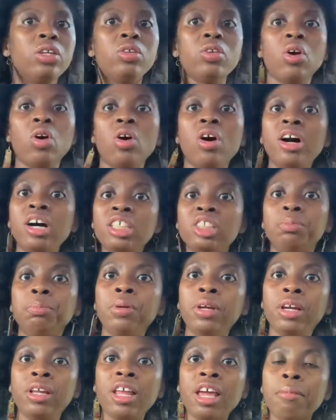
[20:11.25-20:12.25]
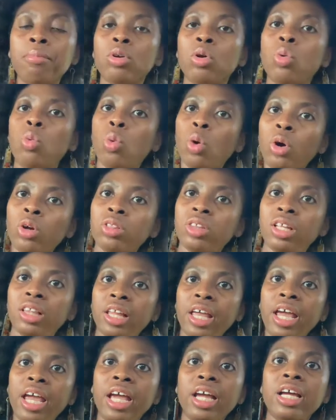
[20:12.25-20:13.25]
You know, us being able to work the
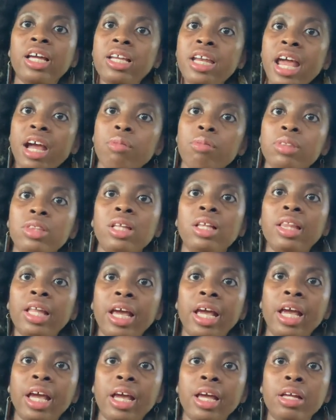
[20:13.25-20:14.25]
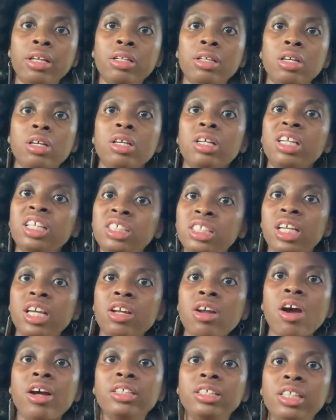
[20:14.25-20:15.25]
land, connect with the land, is
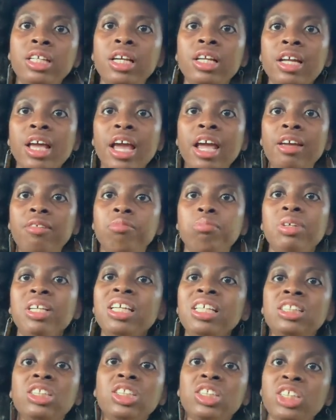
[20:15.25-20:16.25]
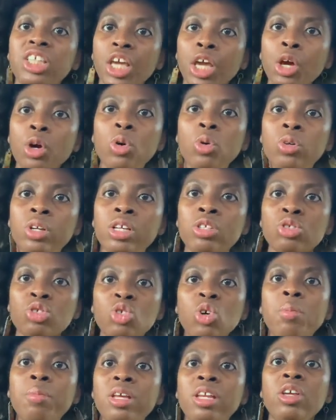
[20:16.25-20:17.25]
in our DNA. Being skilled in
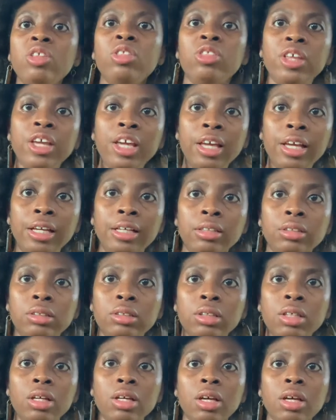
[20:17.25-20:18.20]
so many things